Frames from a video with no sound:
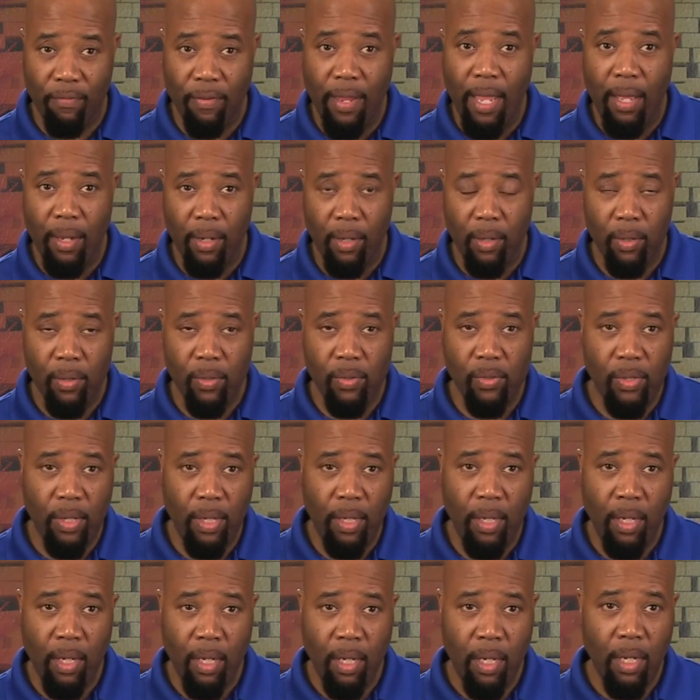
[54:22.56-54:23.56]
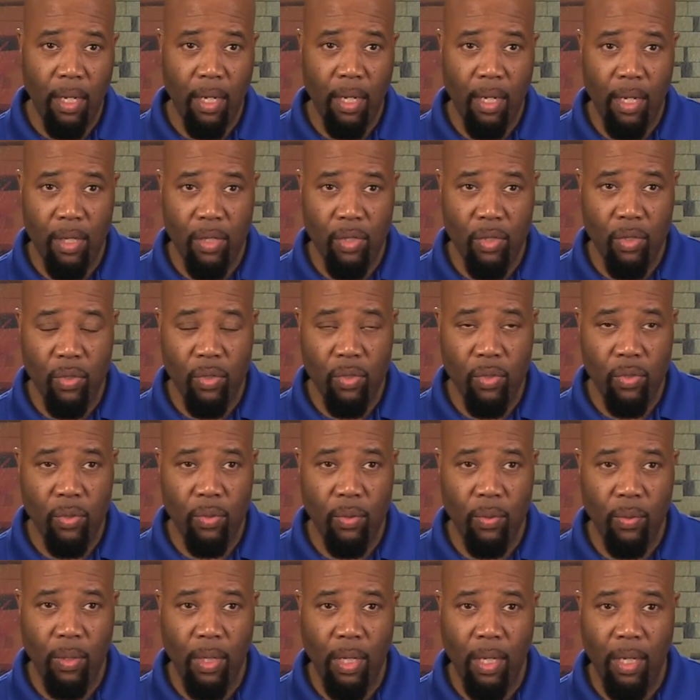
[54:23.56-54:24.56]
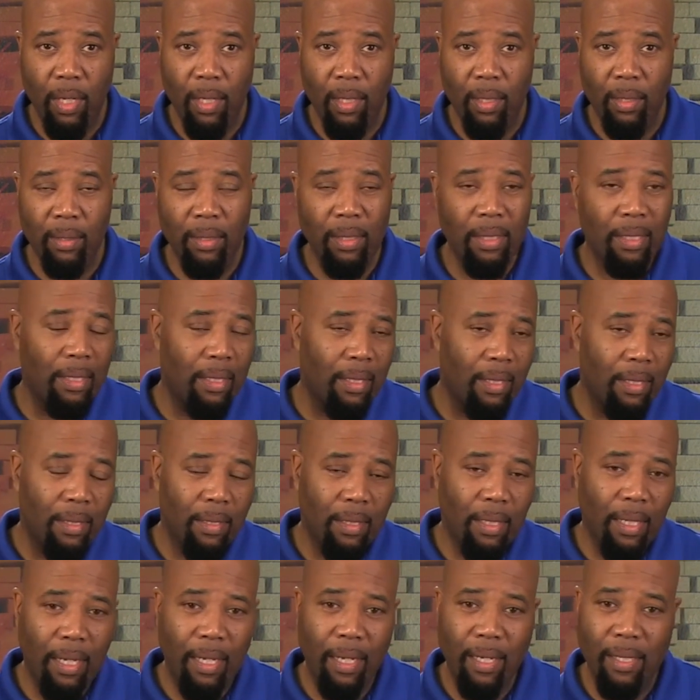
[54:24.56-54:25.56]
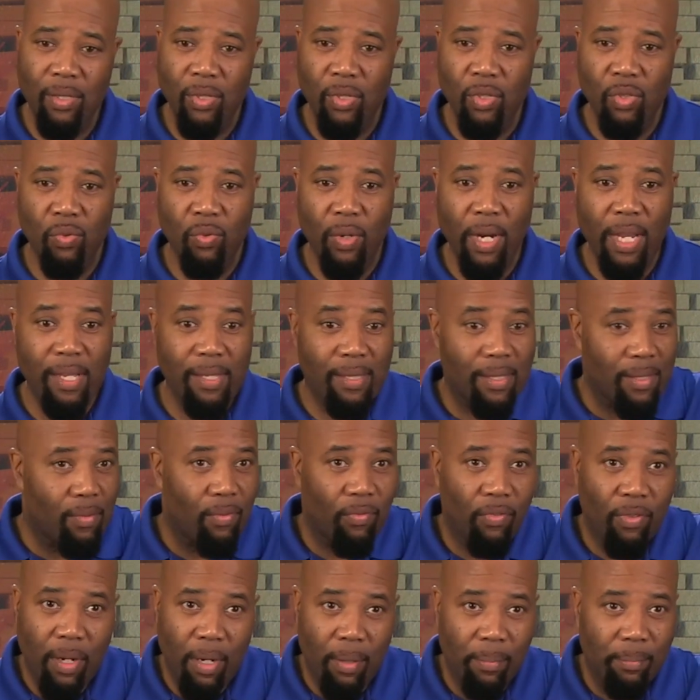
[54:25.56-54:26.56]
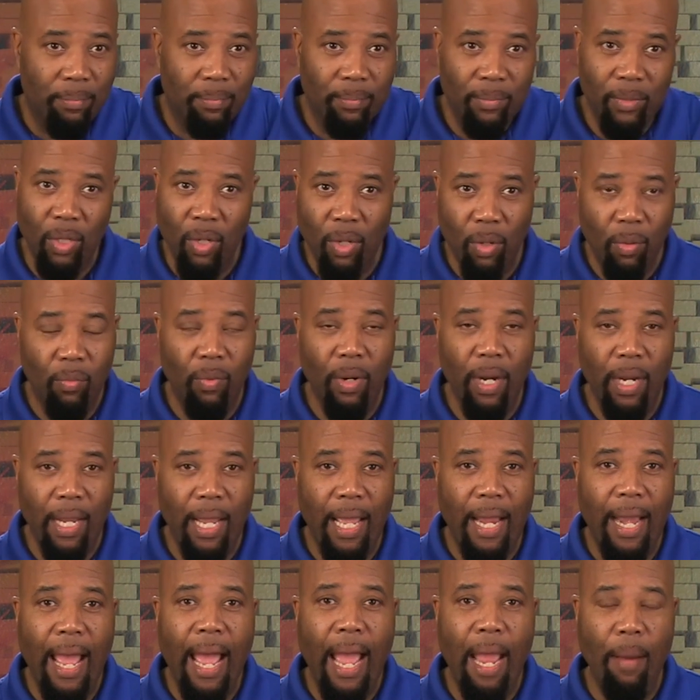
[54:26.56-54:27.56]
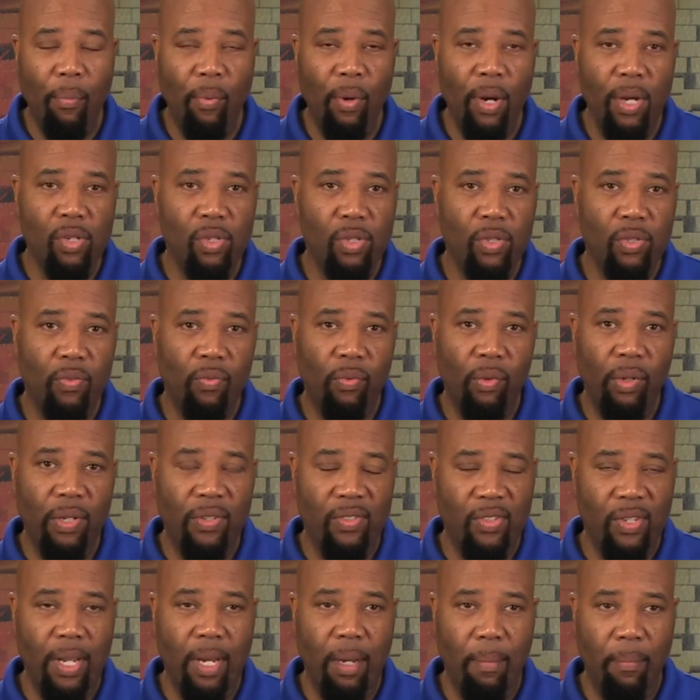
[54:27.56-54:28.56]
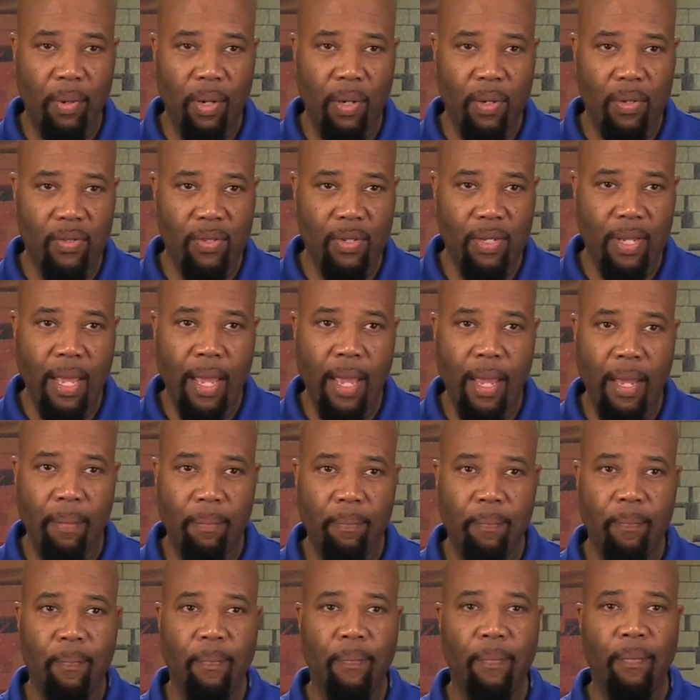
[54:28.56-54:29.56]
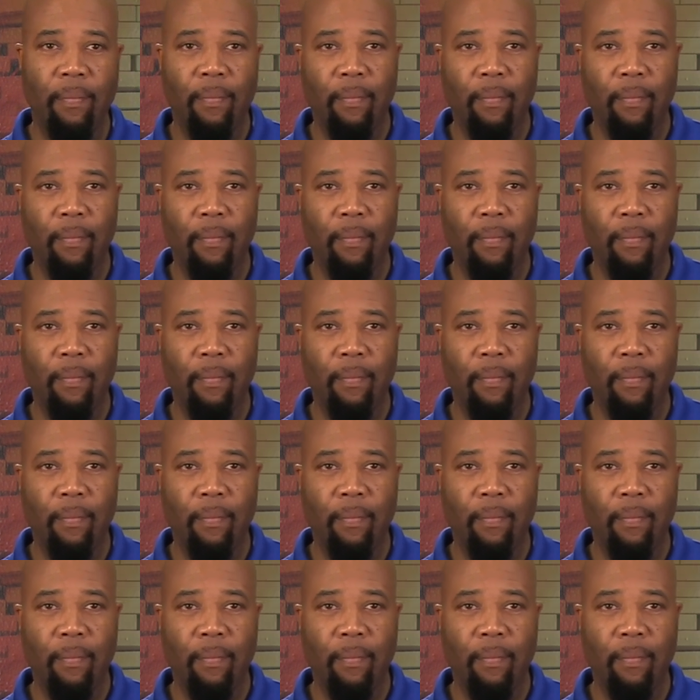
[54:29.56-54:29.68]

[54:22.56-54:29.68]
failures due to stress from running at high pressures for extended periods of time.